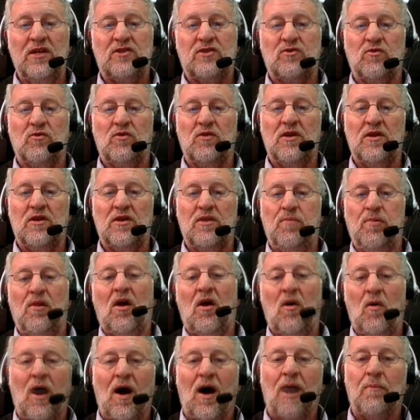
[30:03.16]
literally
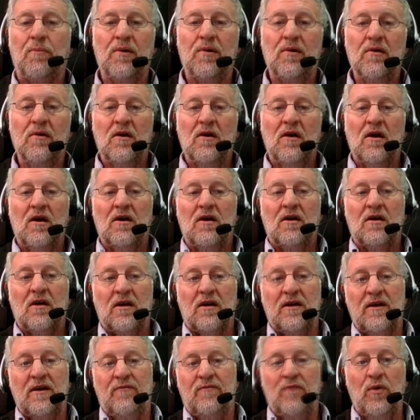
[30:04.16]
blow up.
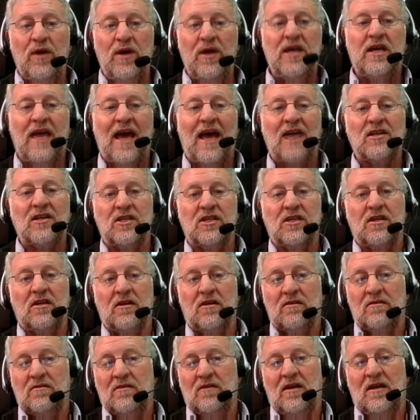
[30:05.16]
If we catch it
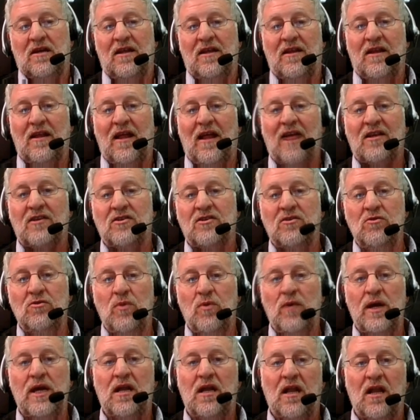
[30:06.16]
at that
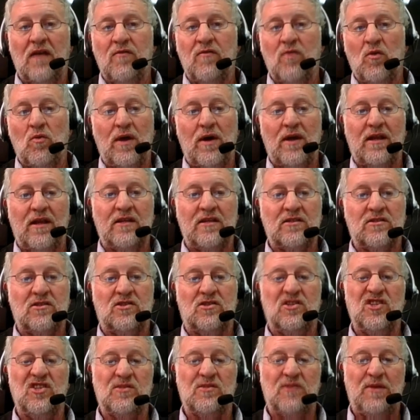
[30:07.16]
2-week level when
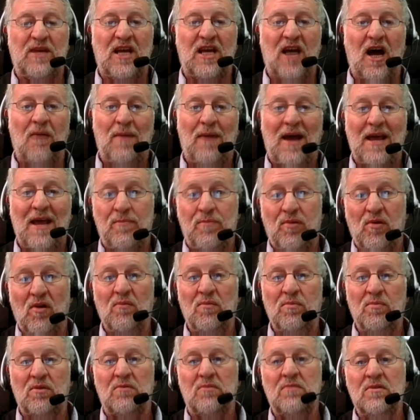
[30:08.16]
it's just become a
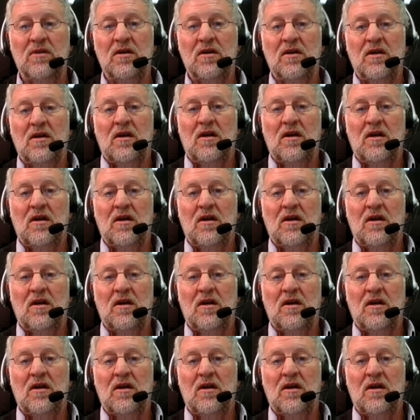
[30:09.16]
problem,